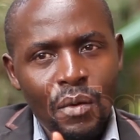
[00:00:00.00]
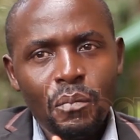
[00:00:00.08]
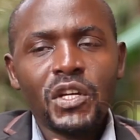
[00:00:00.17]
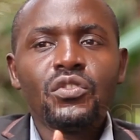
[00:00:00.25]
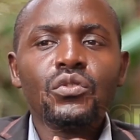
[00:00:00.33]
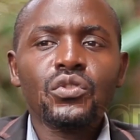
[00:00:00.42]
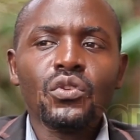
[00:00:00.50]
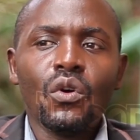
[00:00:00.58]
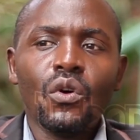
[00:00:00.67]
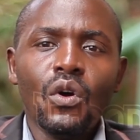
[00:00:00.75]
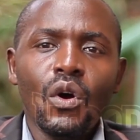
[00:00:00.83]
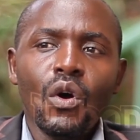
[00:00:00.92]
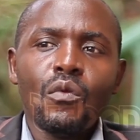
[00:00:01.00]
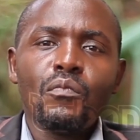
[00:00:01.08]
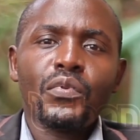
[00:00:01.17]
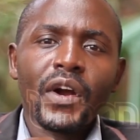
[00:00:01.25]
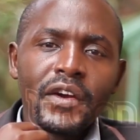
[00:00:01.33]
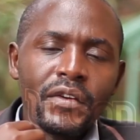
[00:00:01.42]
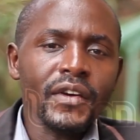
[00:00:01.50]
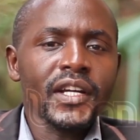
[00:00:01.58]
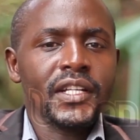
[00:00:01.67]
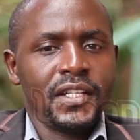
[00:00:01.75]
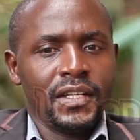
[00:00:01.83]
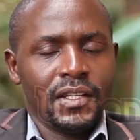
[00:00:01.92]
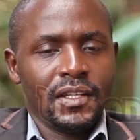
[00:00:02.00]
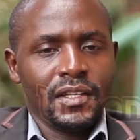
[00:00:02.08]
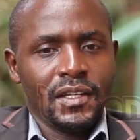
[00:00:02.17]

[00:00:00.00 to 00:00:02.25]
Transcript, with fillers: But also priority